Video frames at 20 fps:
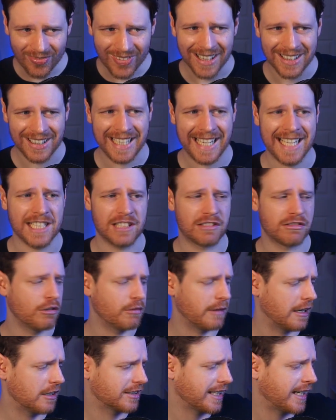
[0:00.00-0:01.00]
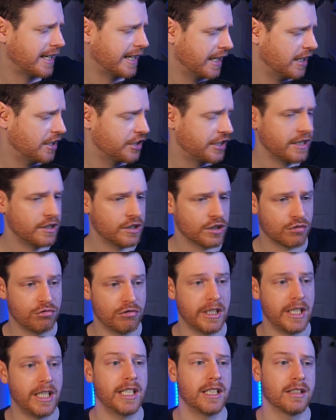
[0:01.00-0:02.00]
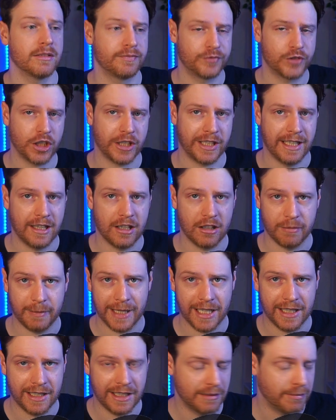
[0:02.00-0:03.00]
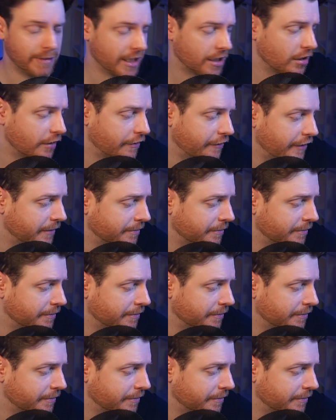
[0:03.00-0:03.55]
The intro was high energy just really took it out of me. I need my coffee.